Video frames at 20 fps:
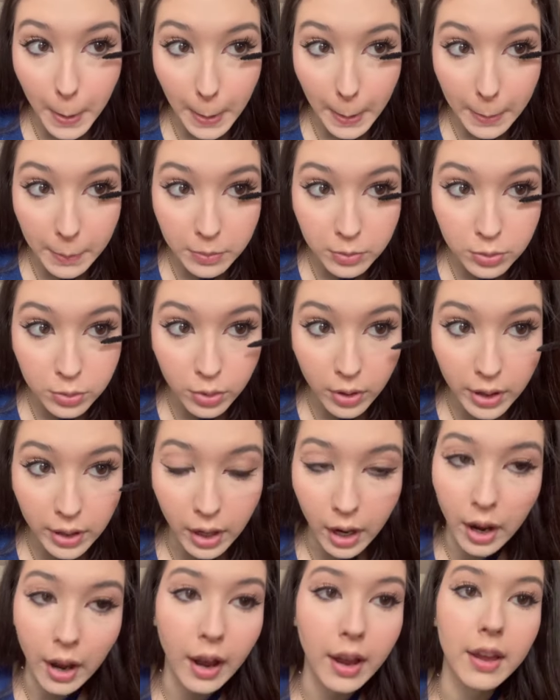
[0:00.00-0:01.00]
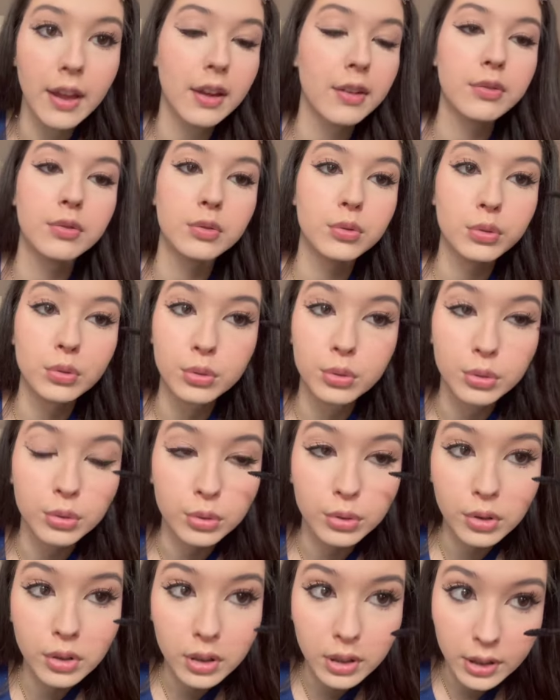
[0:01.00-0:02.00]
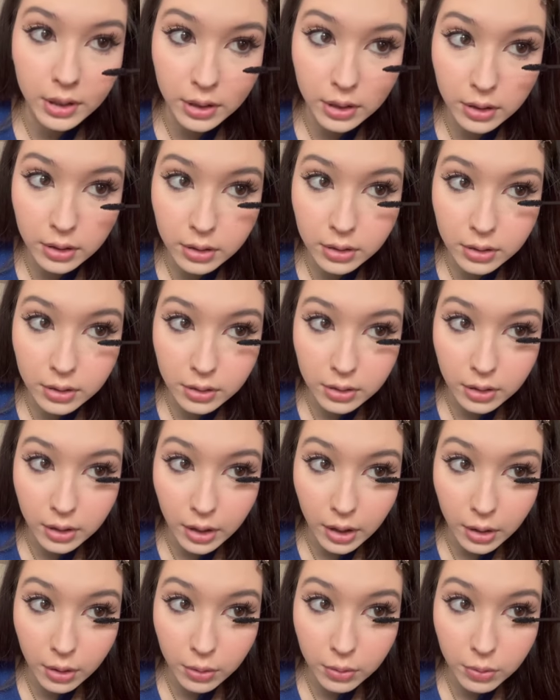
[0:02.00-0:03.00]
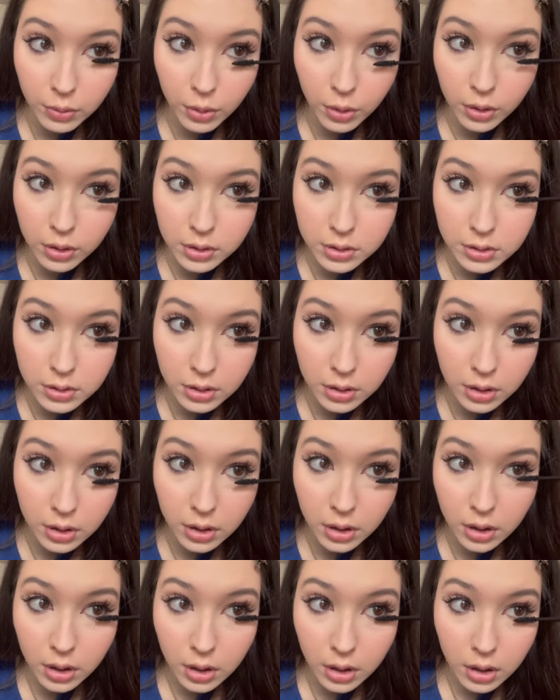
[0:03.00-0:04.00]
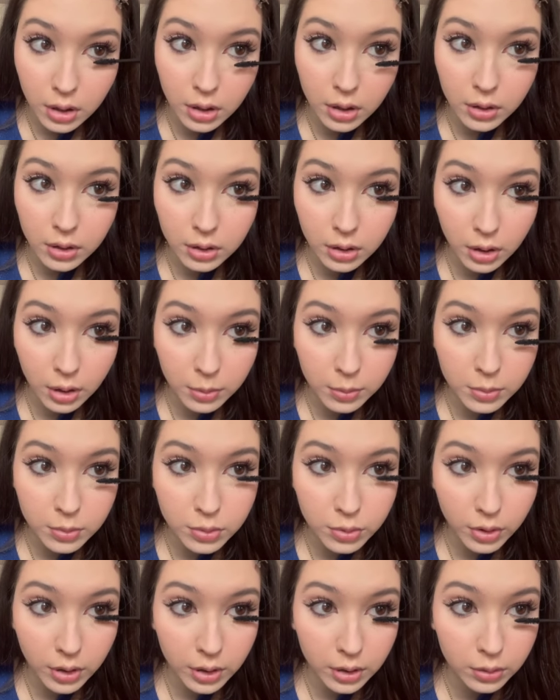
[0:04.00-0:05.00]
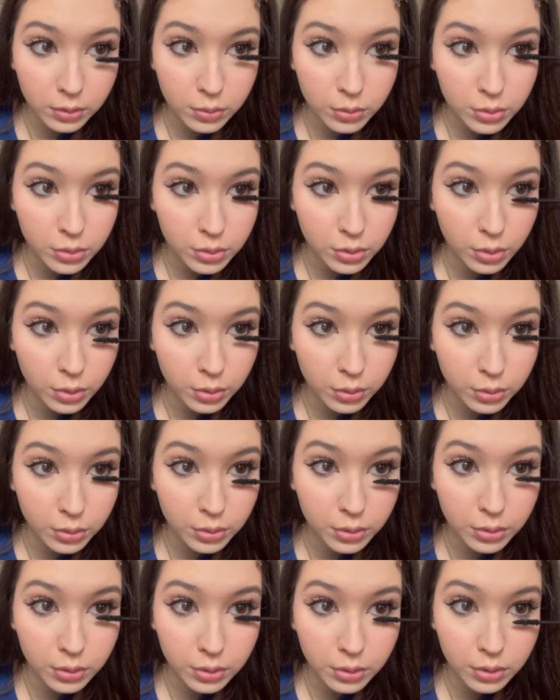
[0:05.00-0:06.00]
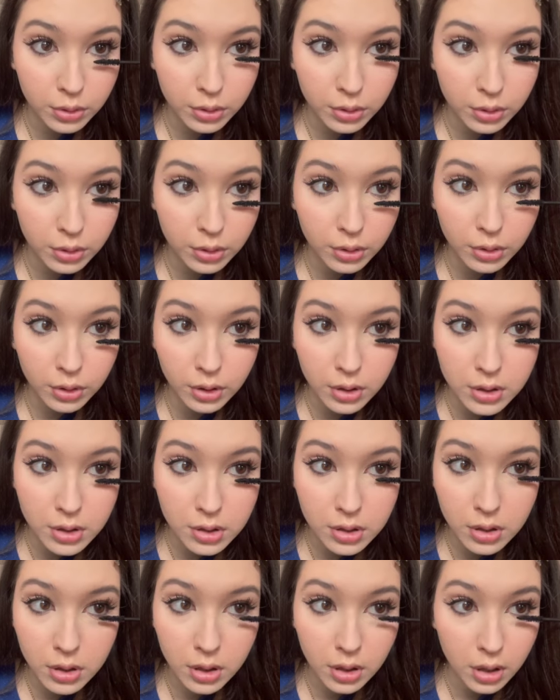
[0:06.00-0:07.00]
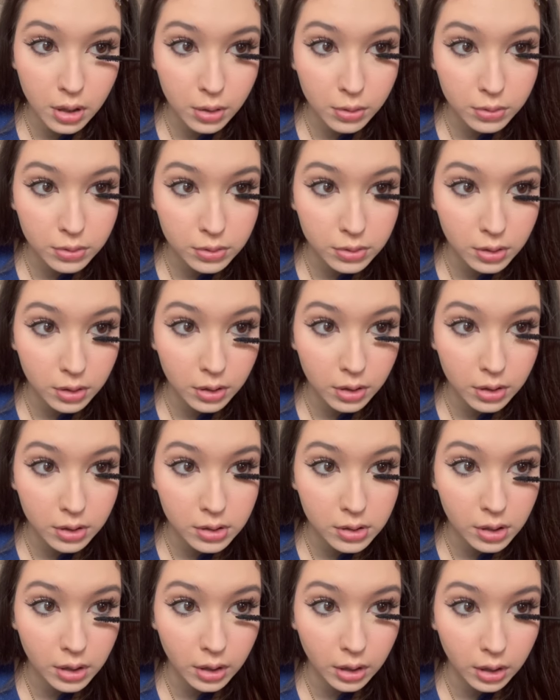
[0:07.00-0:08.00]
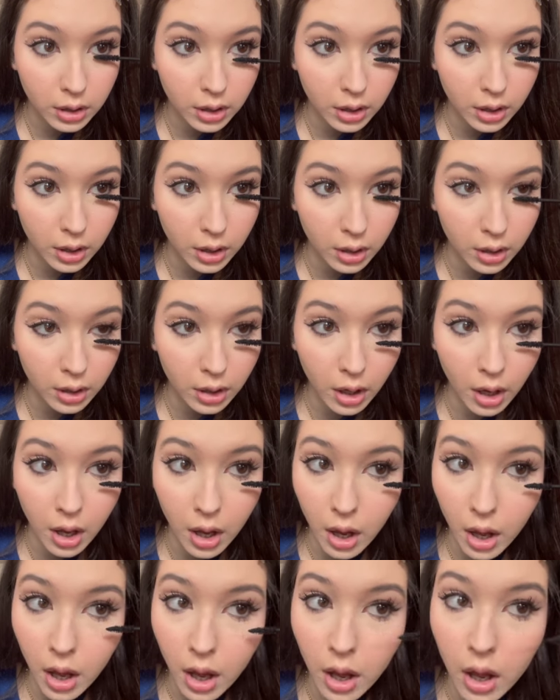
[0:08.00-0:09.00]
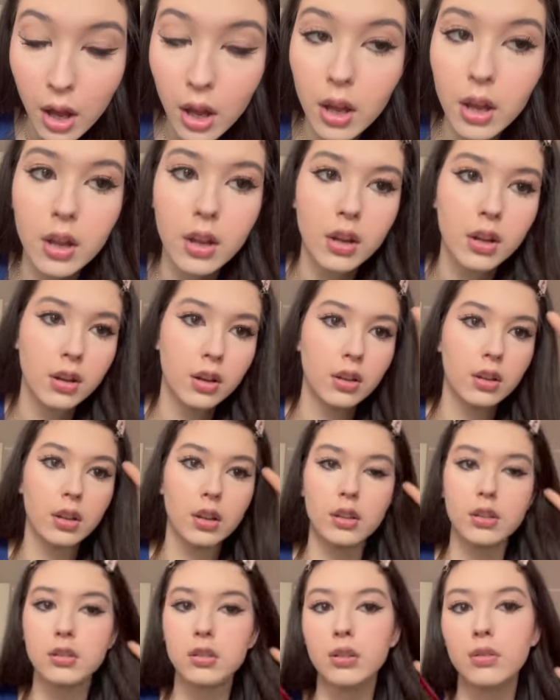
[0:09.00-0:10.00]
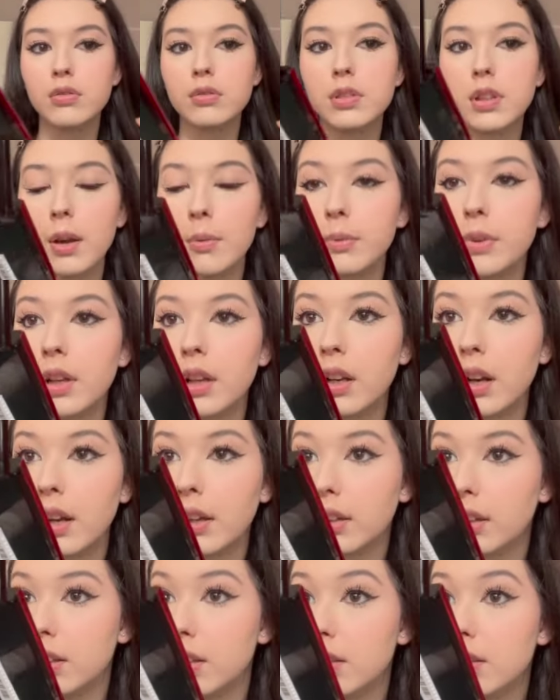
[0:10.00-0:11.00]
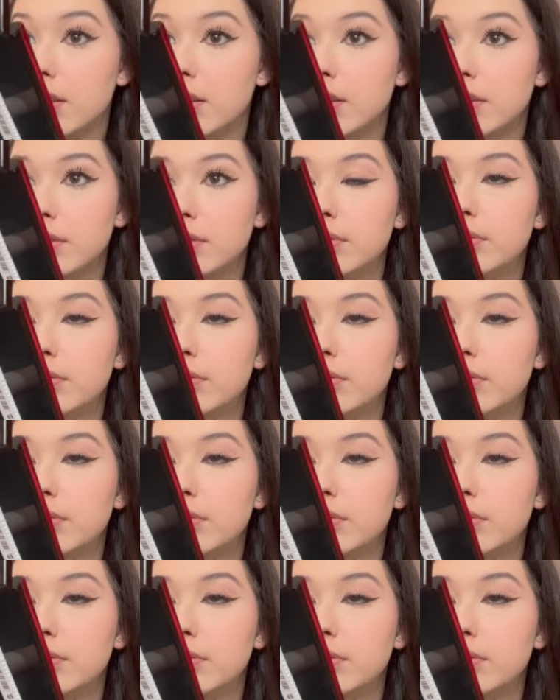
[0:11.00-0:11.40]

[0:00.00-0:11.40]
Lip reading: I'm trying, I have to clean there, of course. I'm trying to show you as close as I can. Okay, so something like this.